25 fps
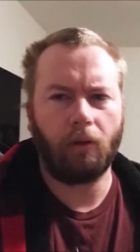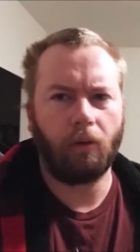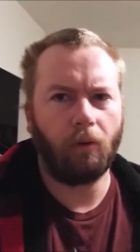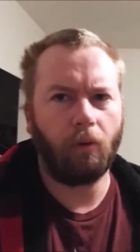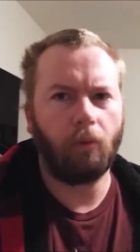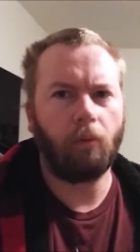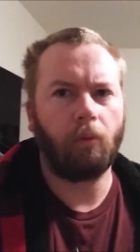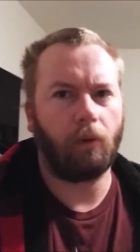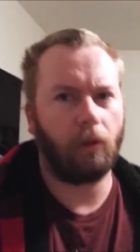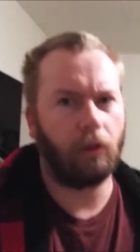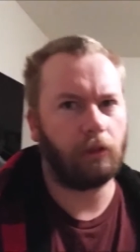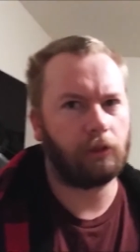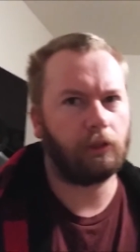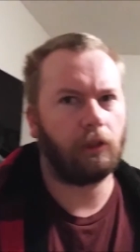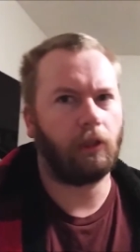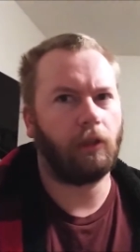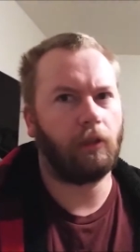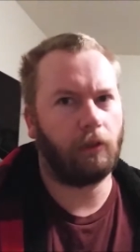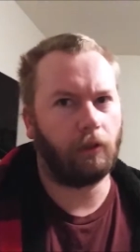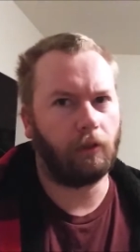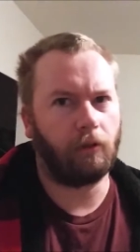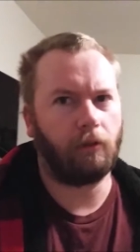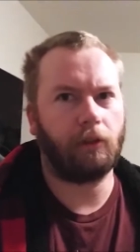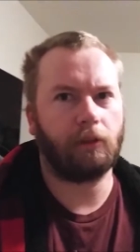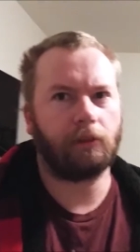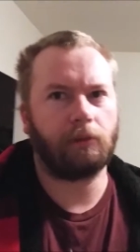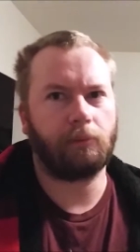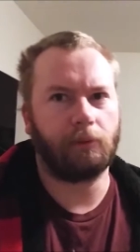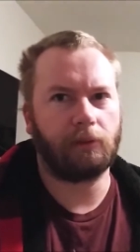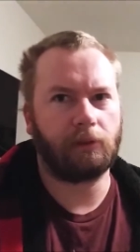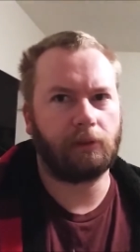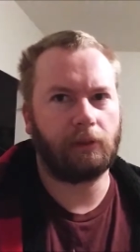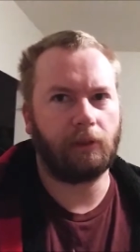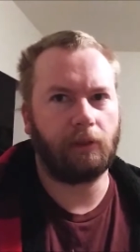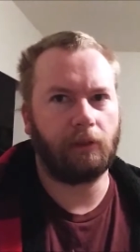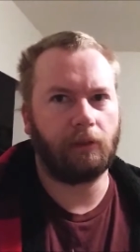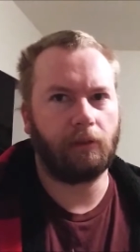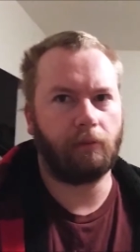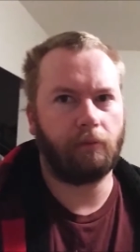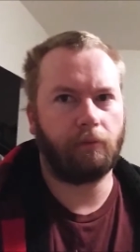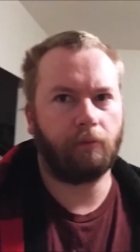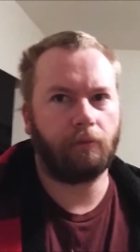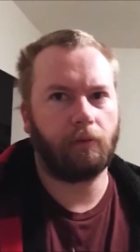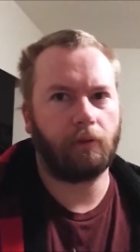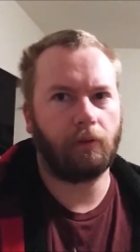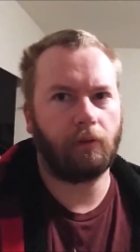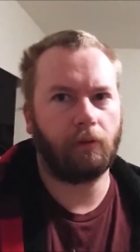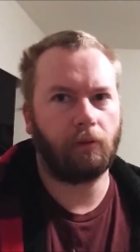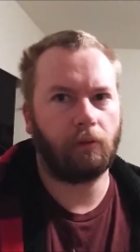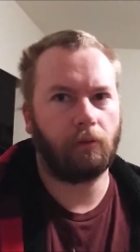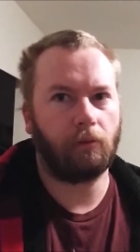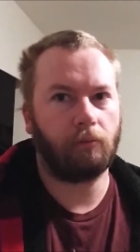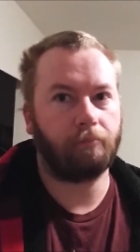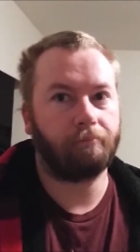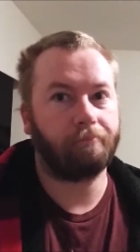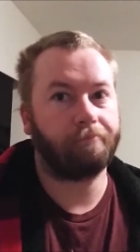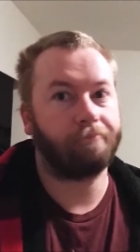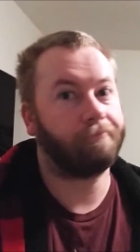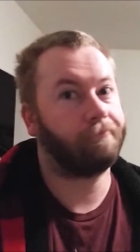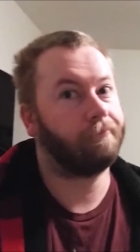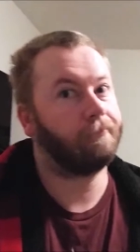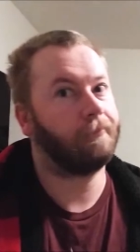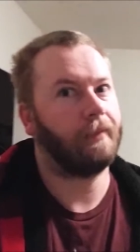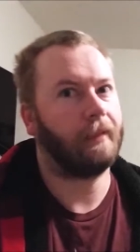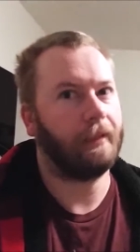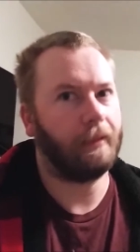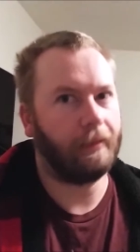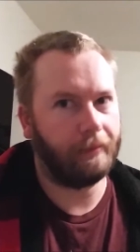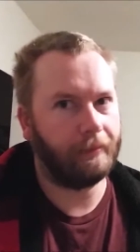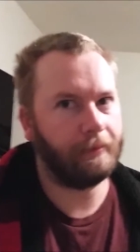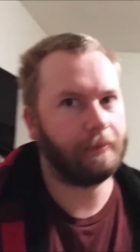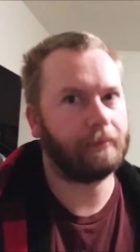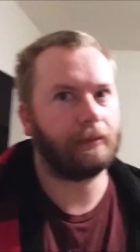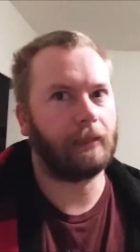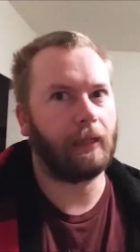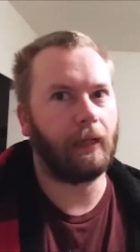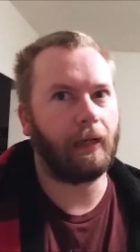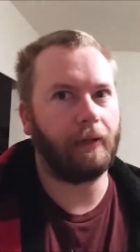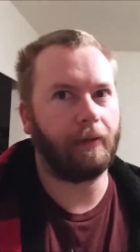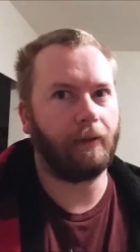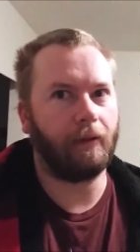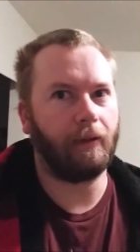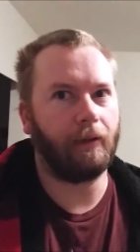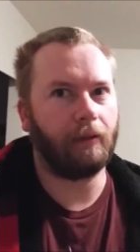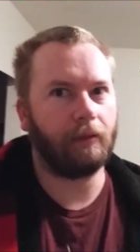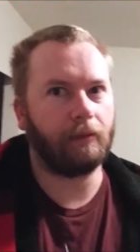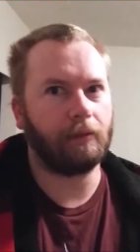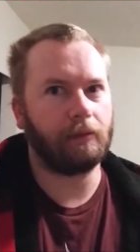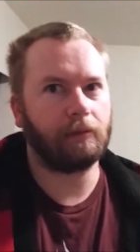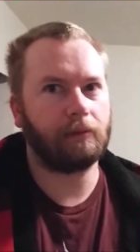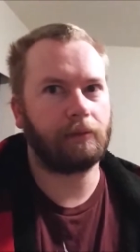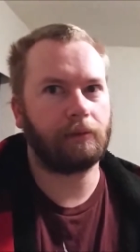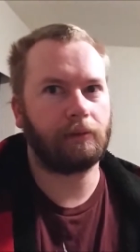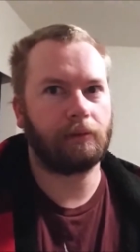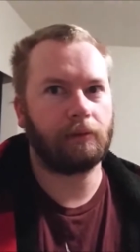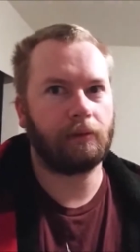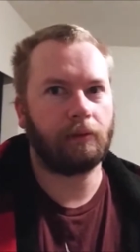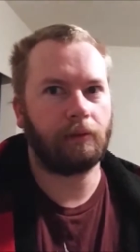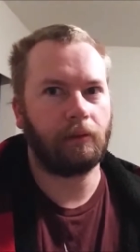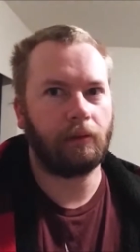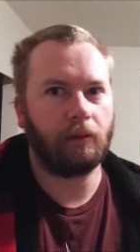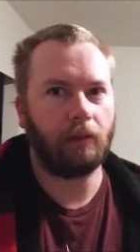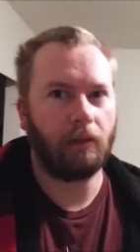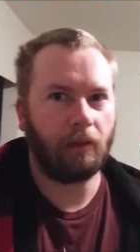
Who works on Christmas Eve? This guy does.